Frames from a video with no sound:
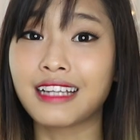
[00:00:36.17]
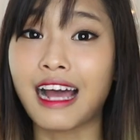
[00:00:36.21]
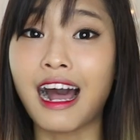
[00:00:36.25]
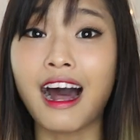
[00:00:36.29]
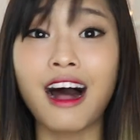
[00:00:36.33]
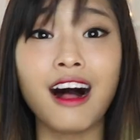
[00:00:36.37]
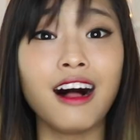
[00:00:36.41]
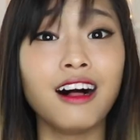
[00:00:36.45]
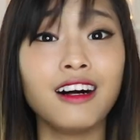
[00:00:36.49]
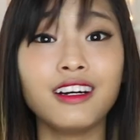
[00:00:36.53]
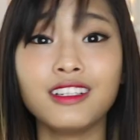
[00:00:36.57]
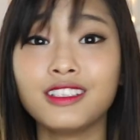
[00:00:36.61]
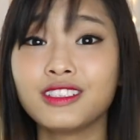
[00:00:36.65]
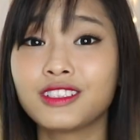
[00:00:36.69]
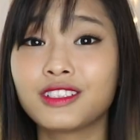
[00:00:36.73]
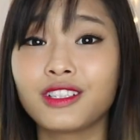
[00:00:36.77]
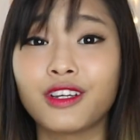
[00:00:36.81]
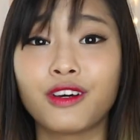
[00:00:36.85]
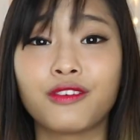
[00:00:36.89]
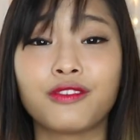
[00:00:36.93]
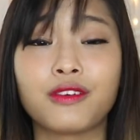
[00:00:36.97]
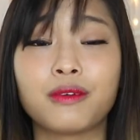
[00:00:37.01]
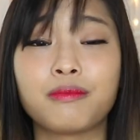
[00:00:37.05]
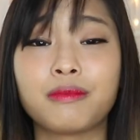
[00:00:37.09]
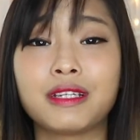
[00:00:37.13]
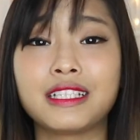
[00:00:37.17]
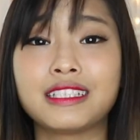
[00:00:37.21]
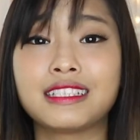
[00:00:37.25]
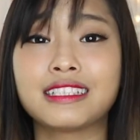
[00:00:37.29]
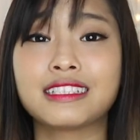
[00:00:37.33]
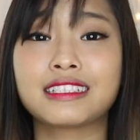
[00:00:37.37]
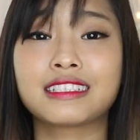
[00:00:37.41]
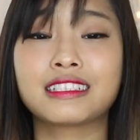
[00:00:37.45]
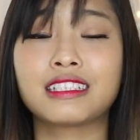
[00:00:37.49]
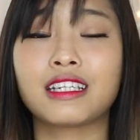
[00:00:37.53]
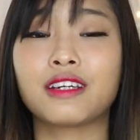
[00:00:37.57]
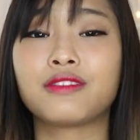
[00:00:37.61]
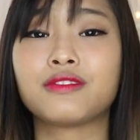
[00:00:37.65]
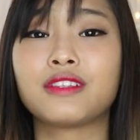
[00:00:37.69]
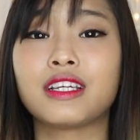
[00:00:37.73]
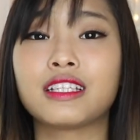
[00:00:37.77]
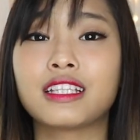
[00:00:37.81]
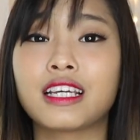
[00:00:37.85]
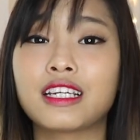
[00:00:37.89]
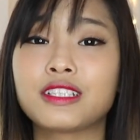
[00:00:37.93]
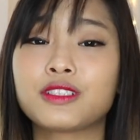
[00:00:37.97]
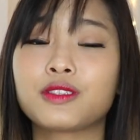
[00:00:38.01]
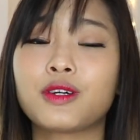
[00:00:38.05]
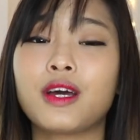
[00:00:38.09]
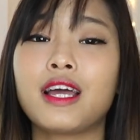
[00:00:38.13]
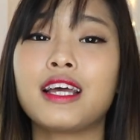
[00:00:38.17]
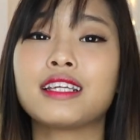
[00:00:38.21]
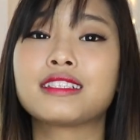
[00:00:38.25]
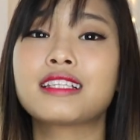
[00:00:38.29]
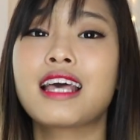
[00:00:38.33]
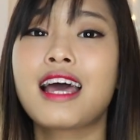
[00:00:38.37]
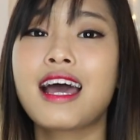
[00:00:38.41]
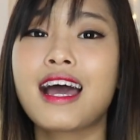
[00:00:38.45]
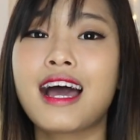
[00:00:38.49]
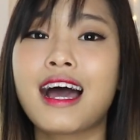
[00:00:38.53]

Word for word: aisles of amazing stuff that Daiso has,